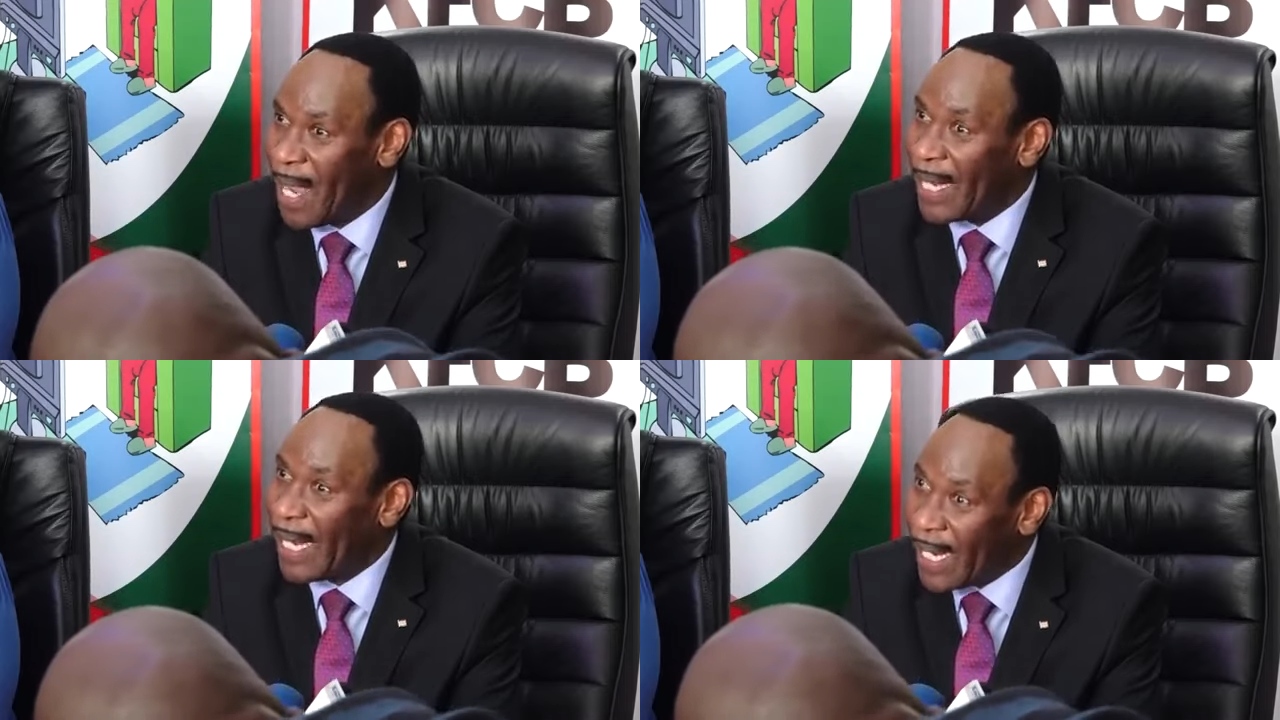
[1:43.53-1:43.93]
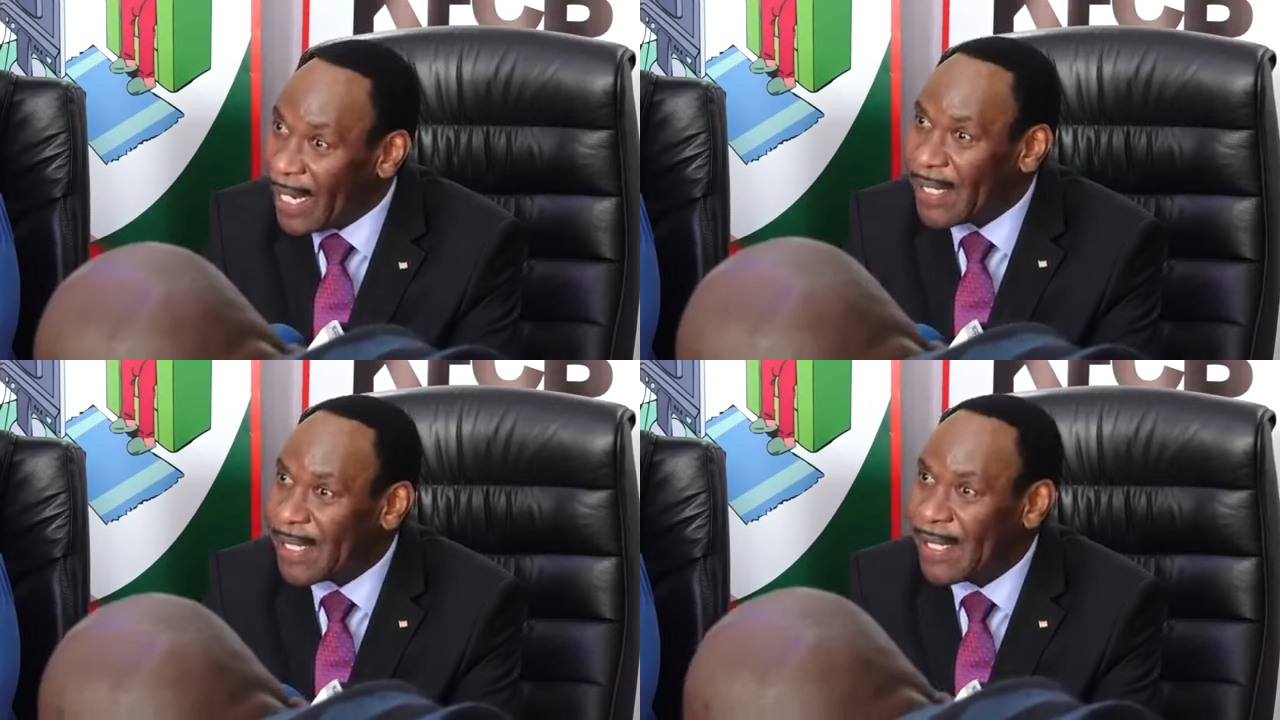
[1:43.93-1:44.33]
And
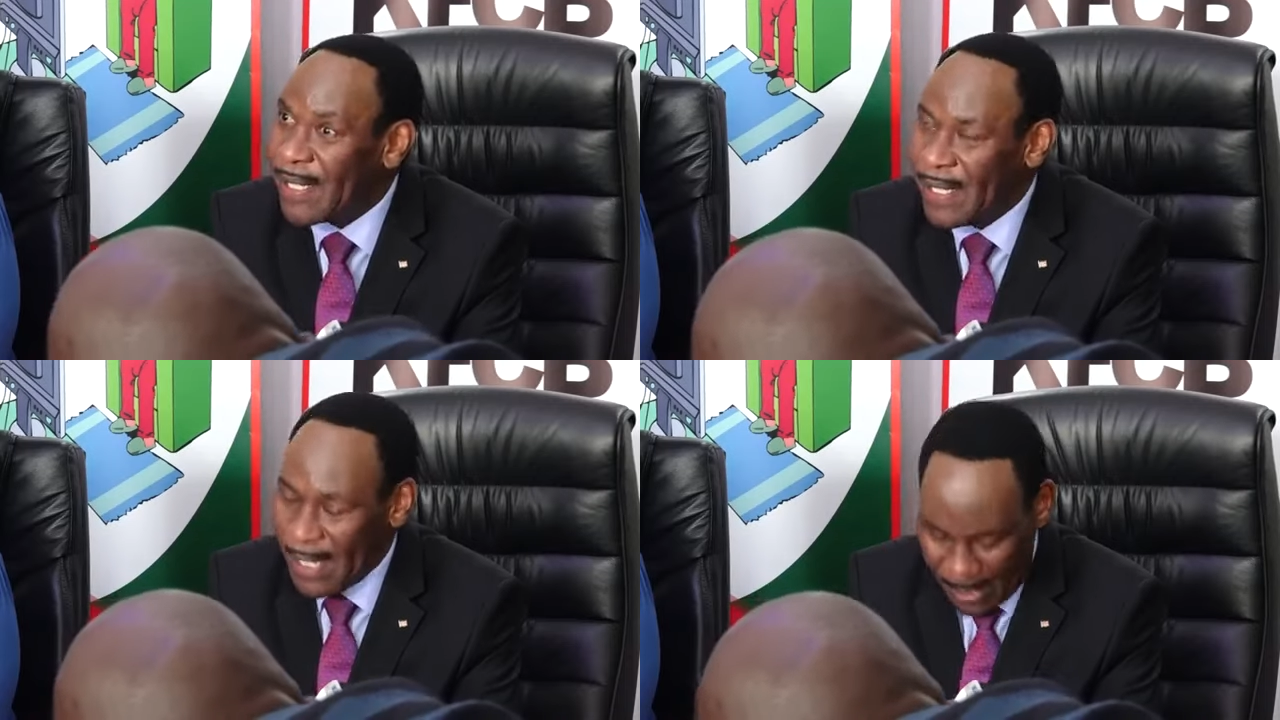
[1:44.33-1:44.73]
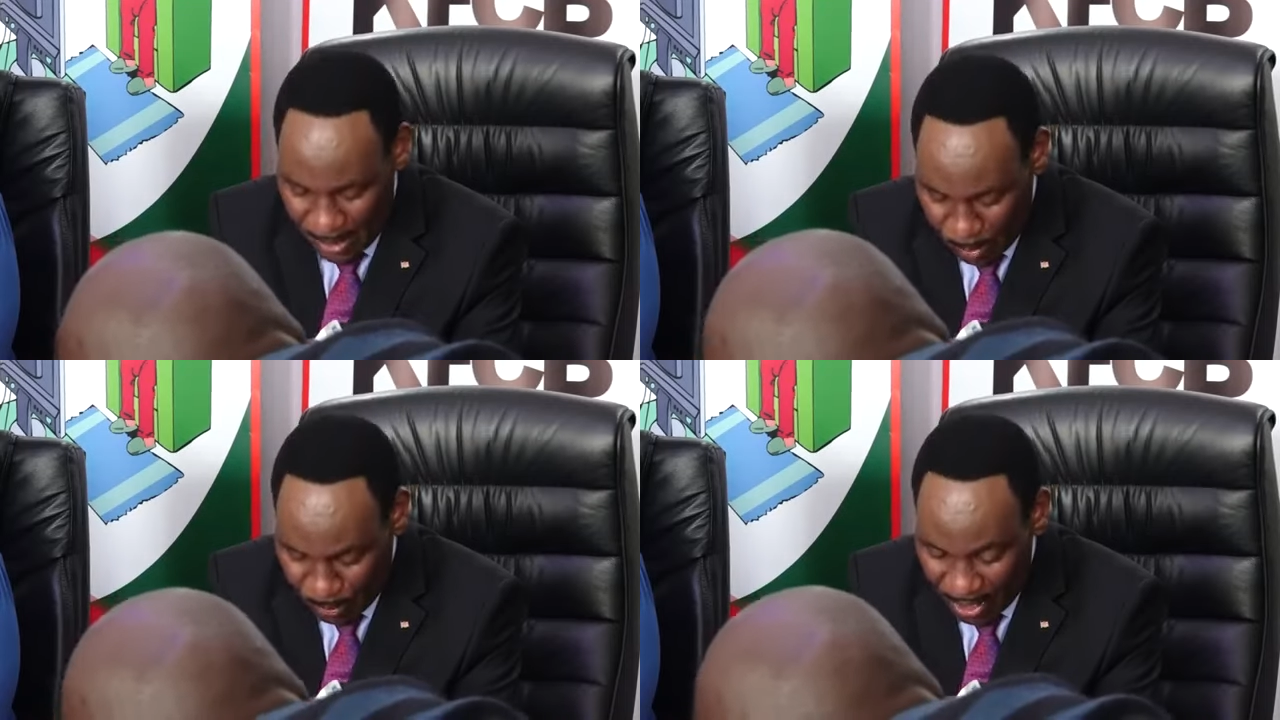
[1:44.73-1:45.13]
hence,
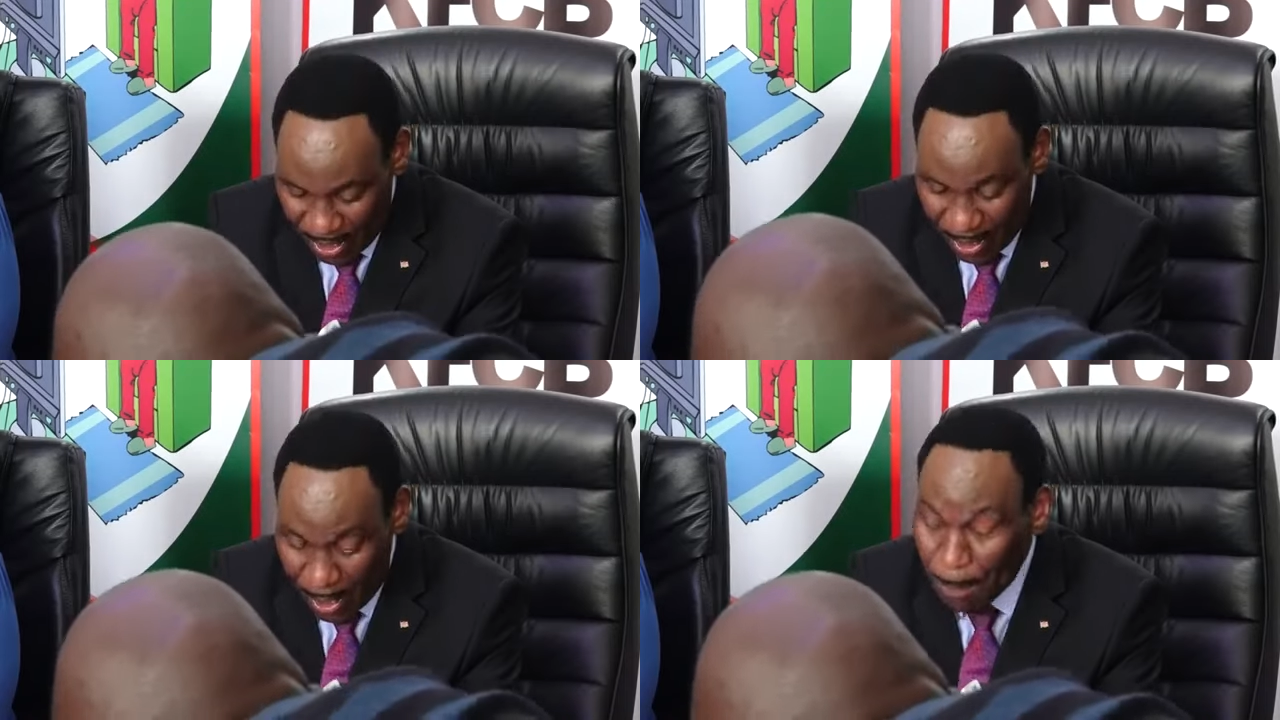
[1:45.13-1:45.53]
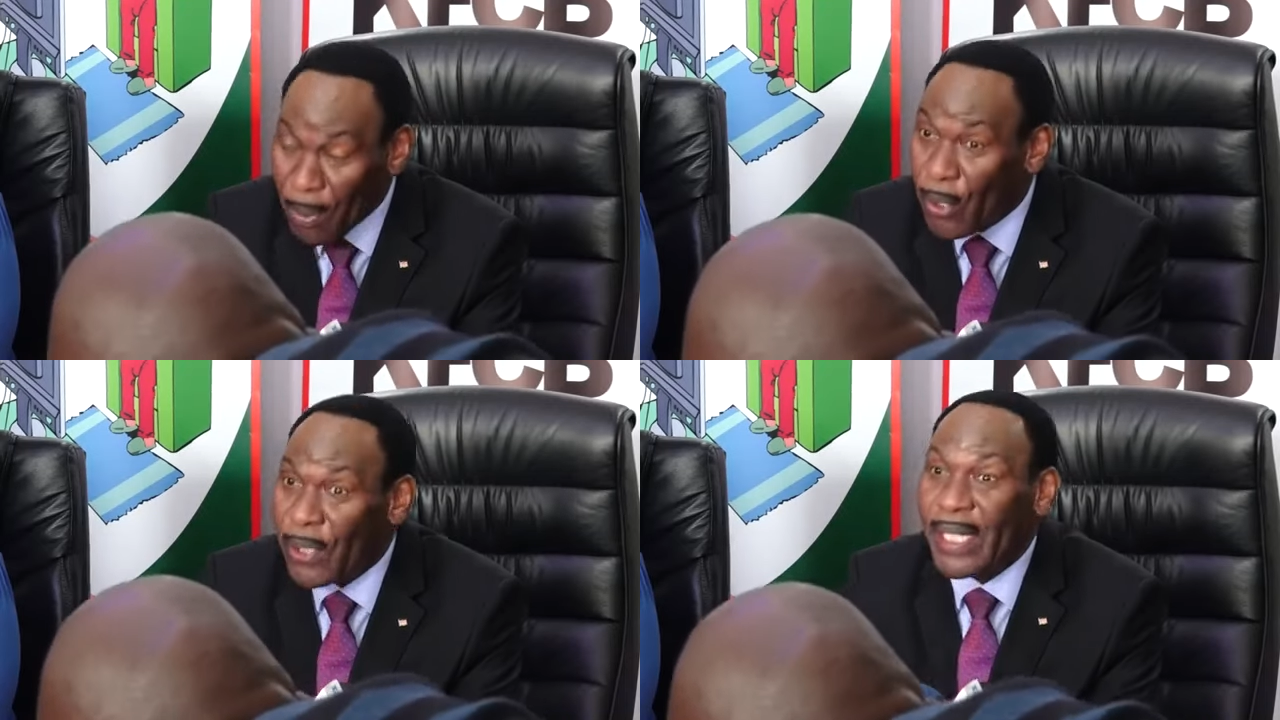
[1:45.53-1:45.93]
we
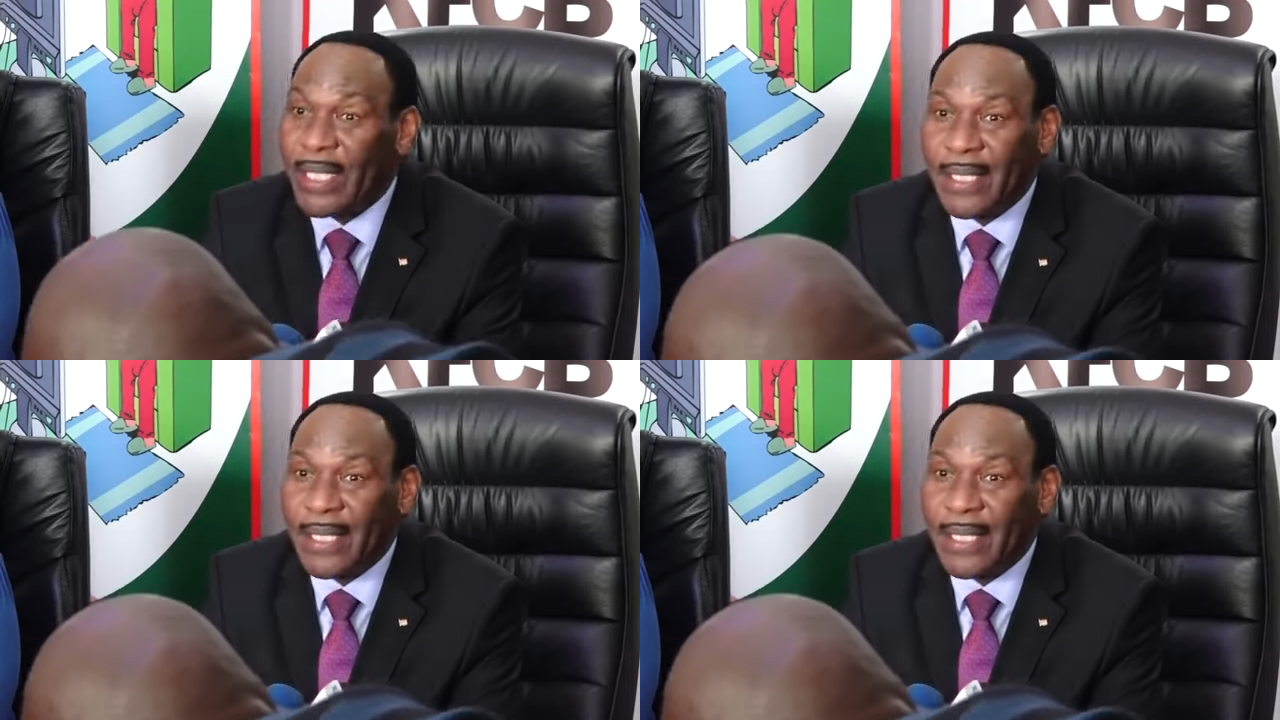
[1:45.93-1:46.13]
applaud